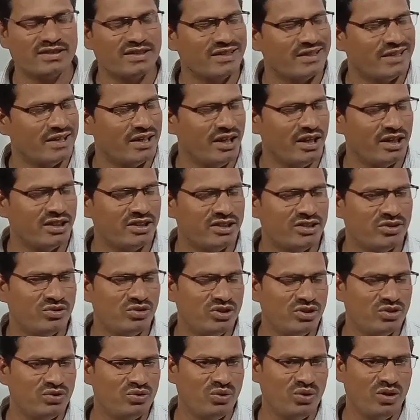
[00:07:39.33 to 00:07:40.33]

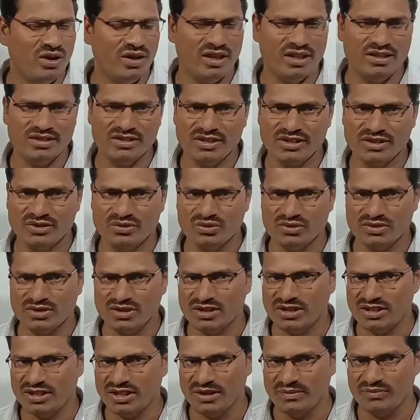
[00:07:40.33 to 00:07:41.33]
collectively called as
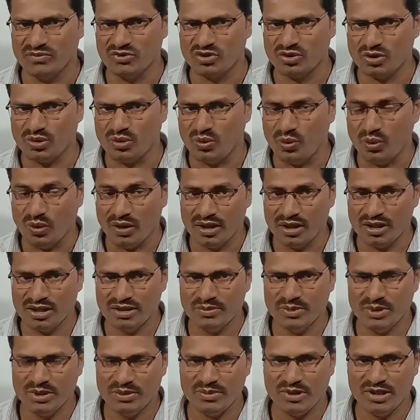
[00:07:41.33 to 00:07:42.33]
ecosystem. So what is
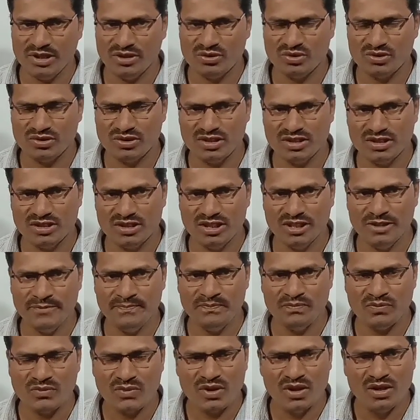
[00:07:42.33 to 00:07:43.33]
meant by ecosystem?
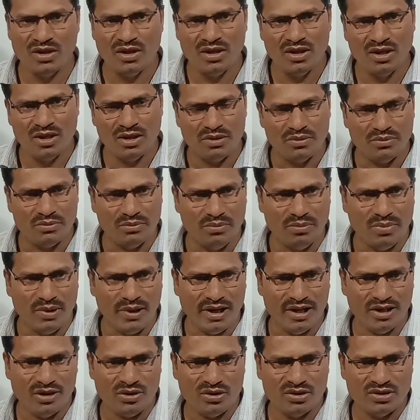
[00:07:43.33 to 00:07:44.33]

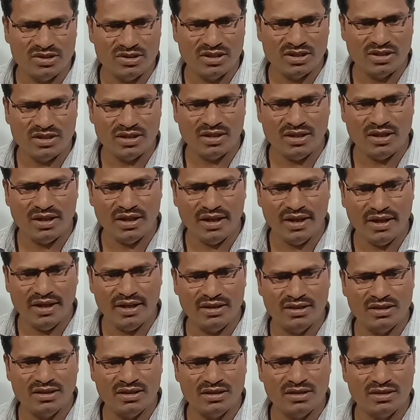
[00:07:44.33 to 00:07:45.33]
Biological
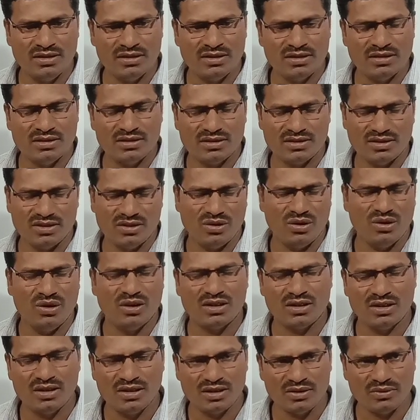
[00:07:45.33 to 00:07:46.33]
and
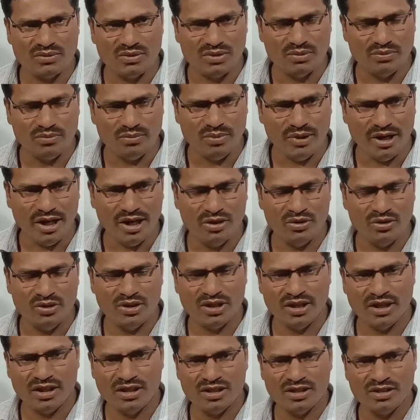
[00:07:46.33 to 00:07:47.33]
or
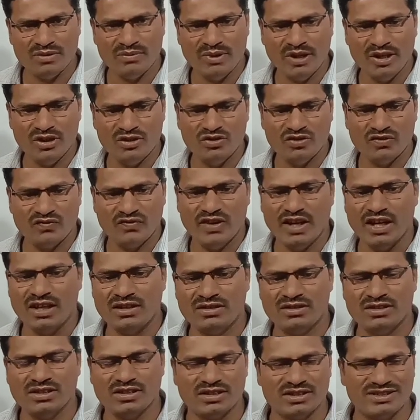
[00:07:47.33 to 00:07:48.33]
biotic and abiotic
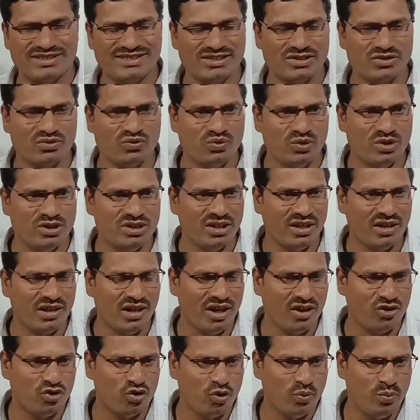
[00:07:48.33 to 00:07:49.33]
factors which are
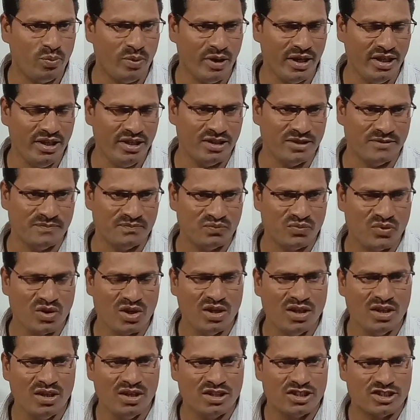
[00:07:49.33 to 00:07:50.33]
occupying
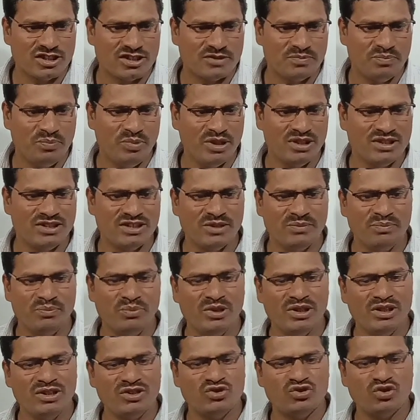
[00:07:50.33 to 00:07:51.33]

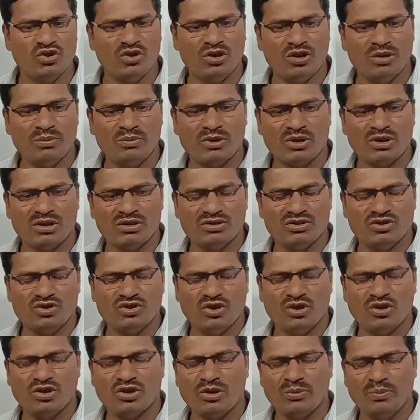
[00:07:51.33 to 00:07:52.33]
specific
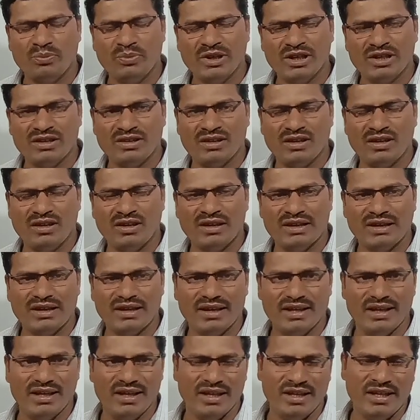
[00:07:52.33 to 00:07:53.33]
geographical
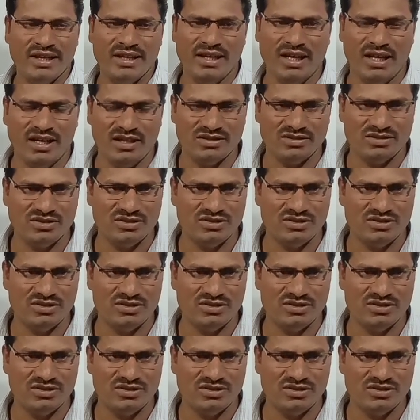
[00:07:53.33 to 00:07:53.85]
area,